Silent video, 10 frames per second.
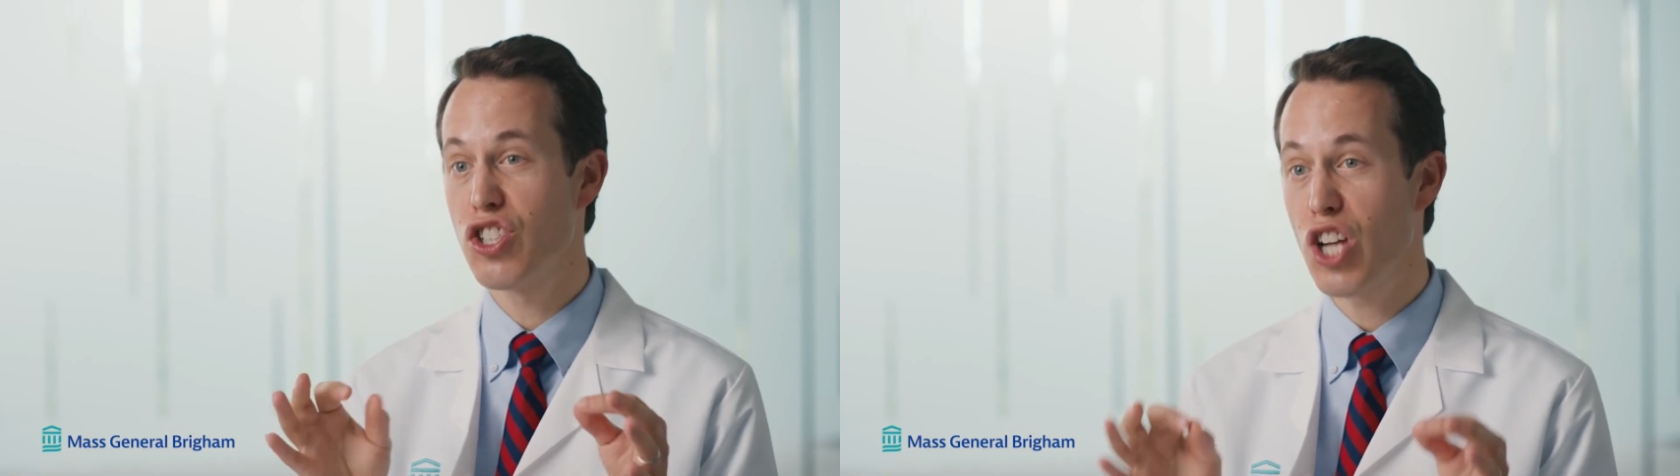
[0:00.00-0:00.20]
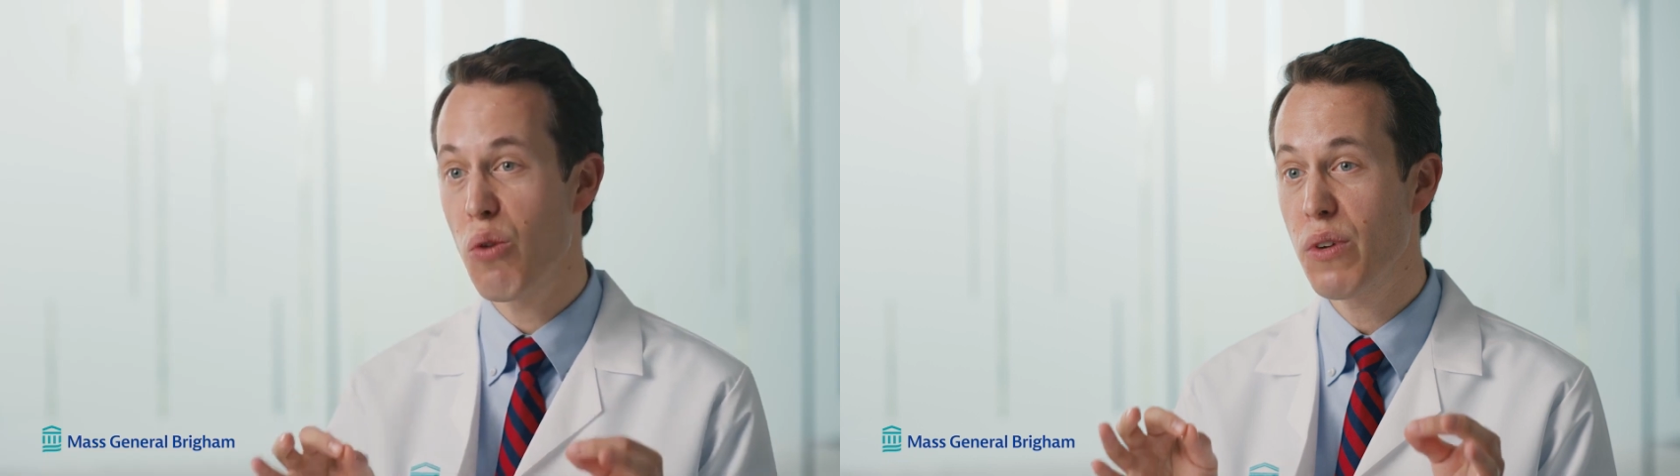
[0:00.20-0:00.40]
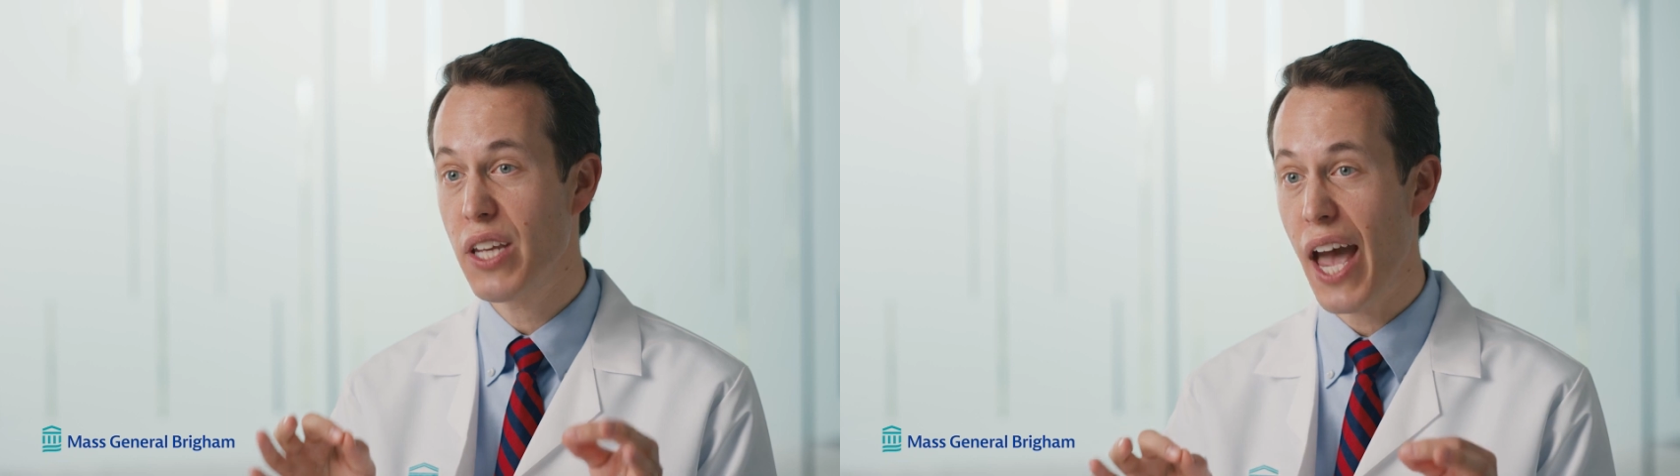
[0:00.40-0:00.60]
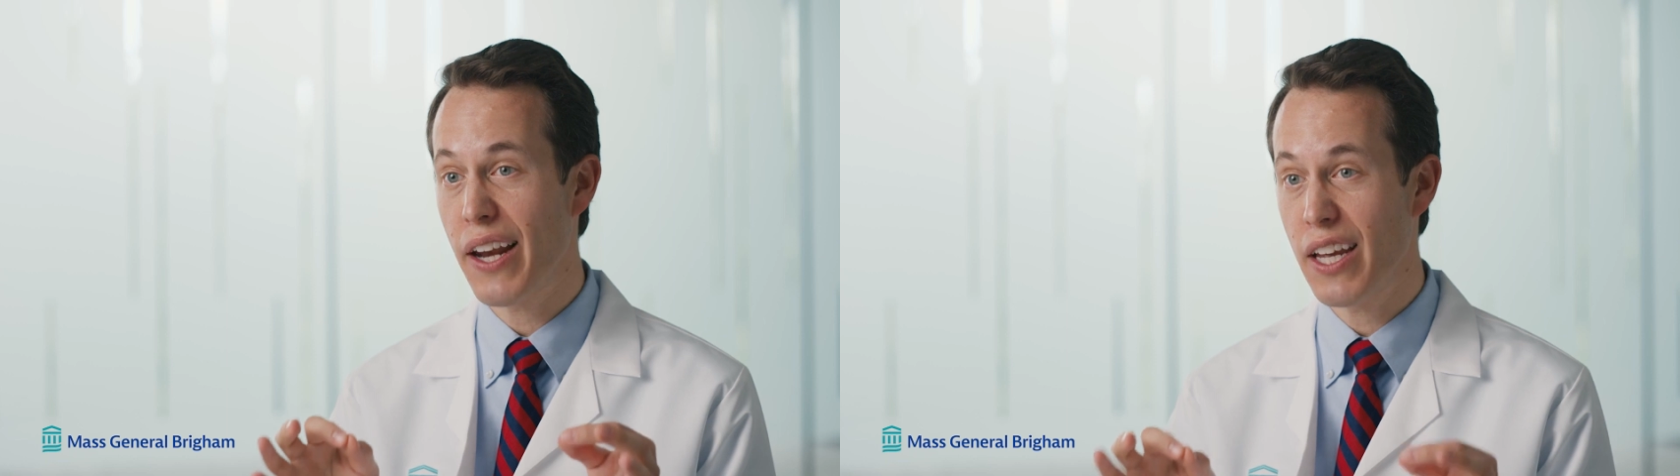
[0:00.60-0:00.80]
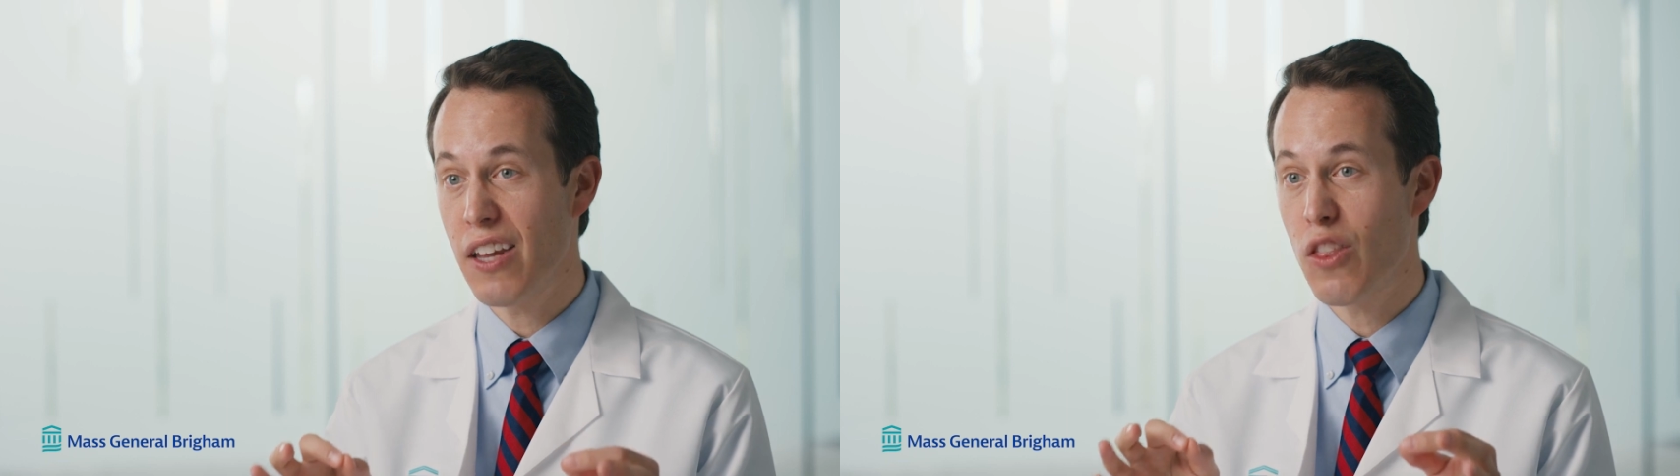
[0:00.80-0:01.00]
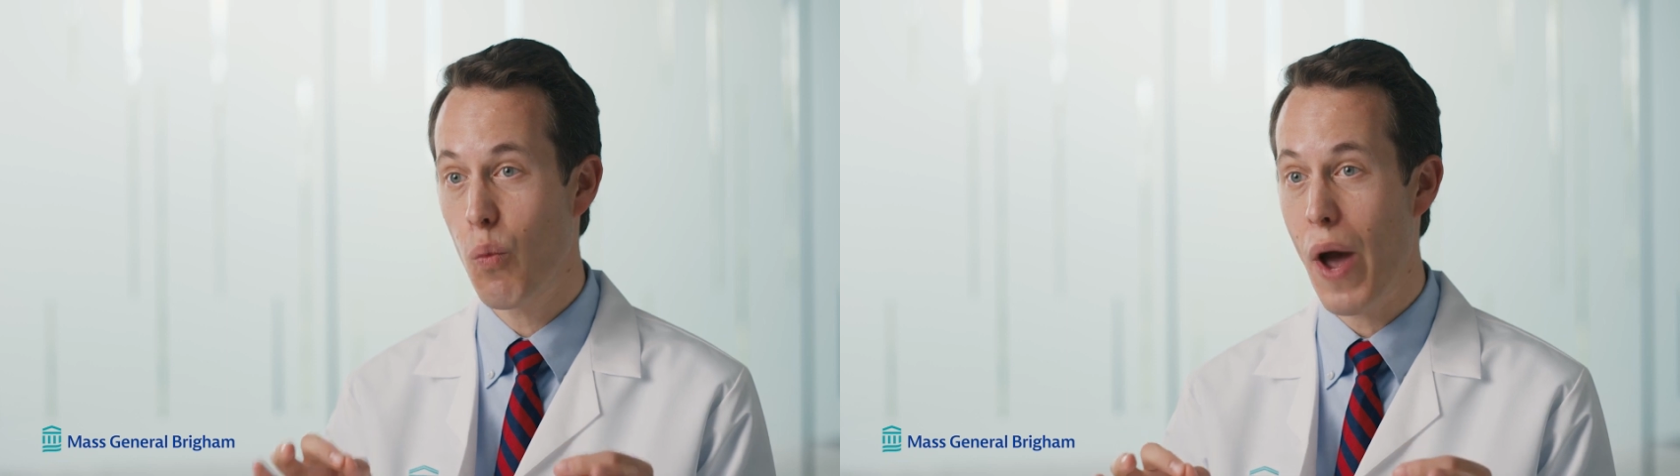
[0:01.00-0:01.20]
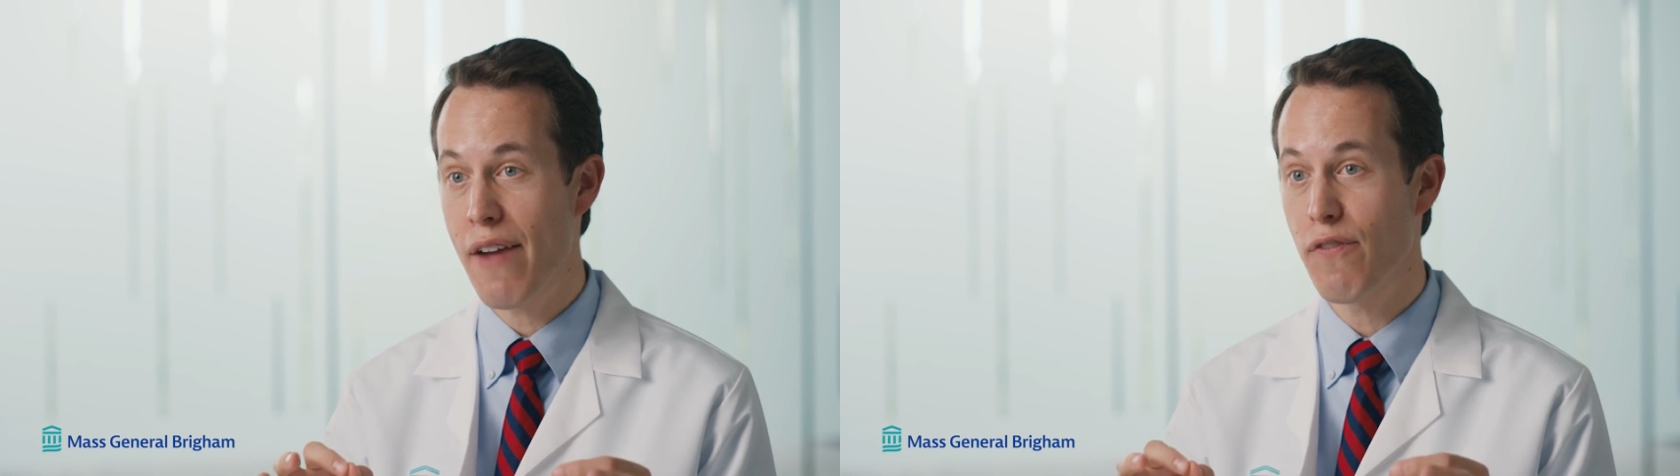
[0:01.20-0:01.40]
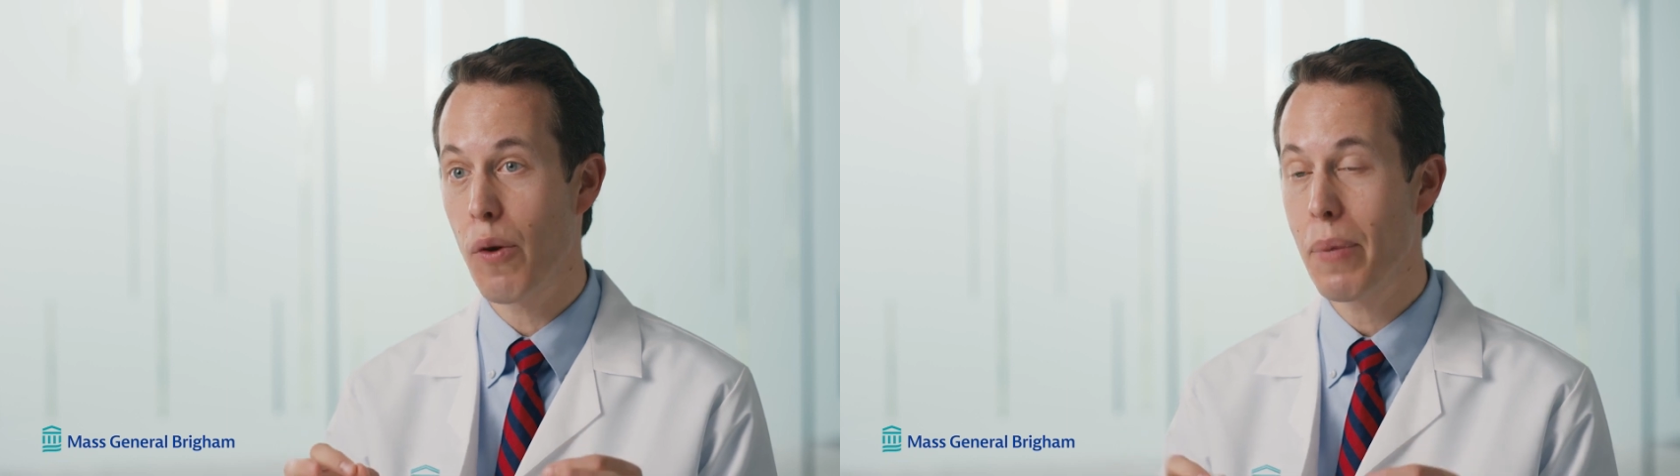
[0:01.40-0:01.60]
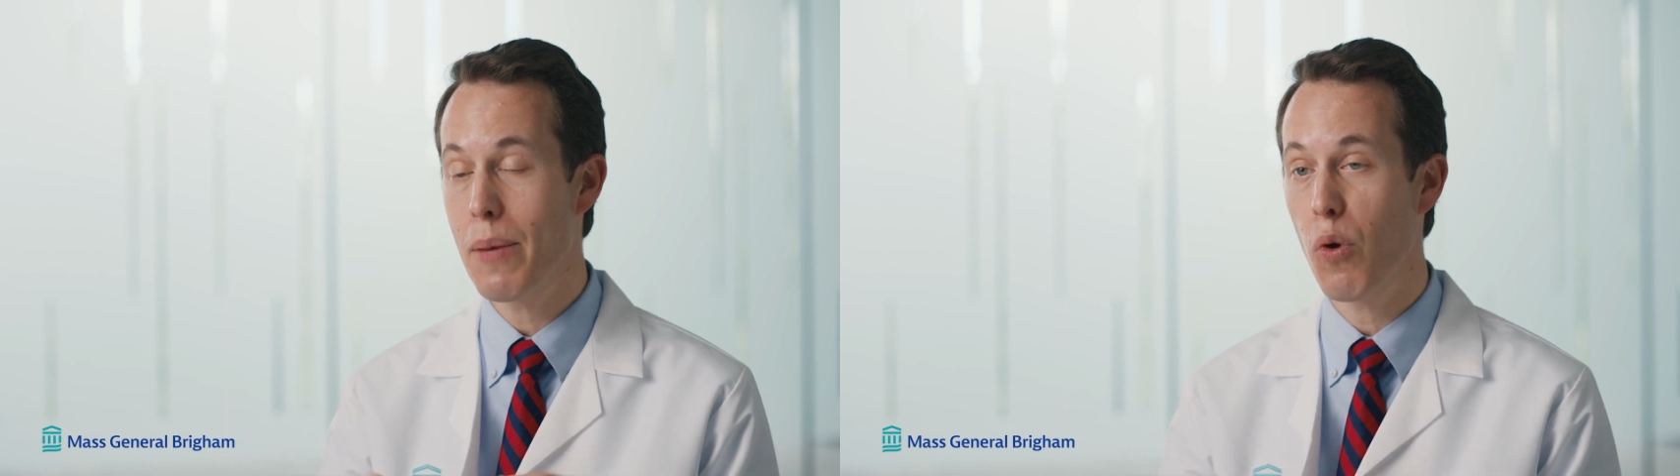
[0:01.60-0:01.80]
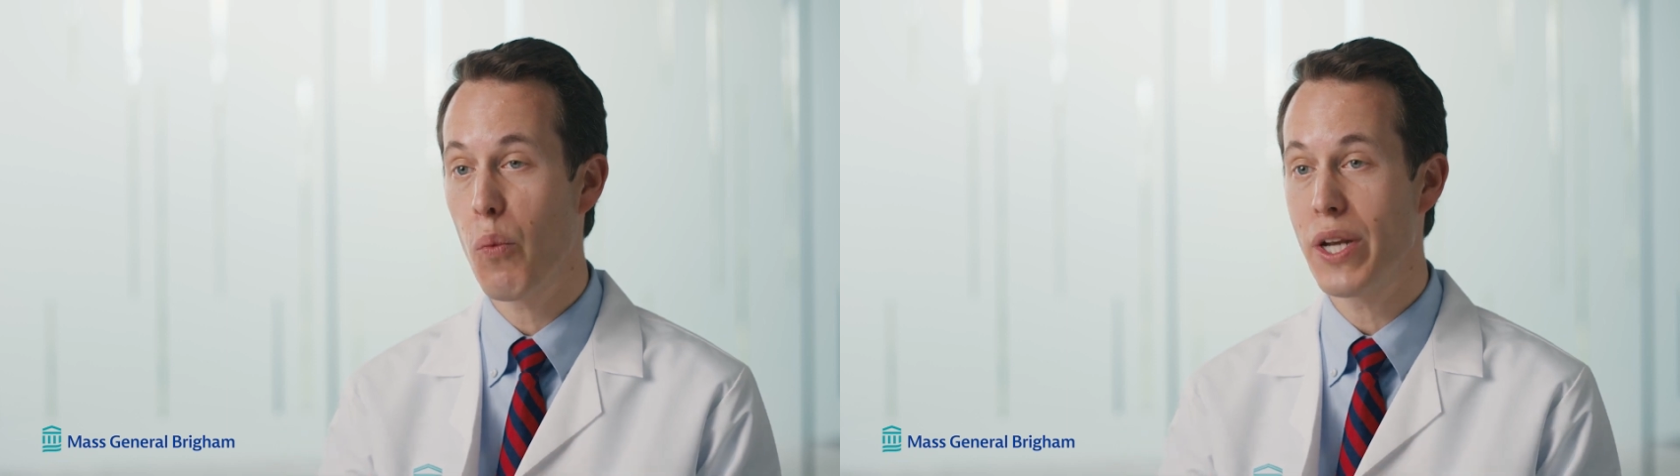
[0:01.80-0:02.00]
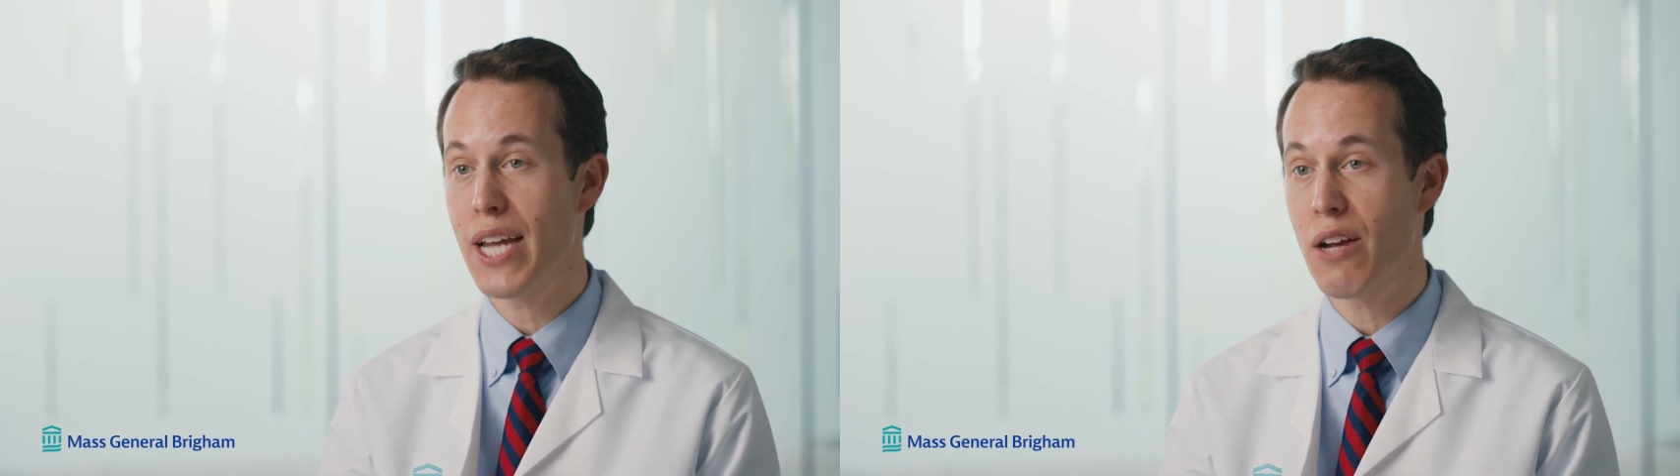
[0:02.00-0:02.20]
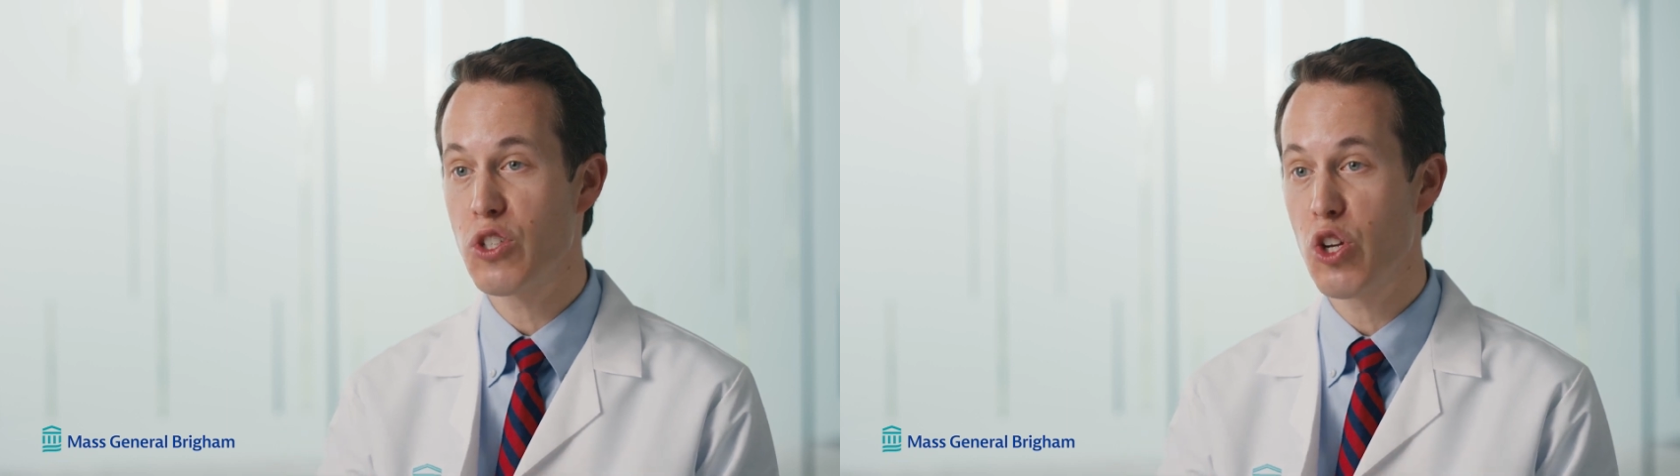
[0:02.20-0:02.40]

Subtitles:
don't get in the way for people with Down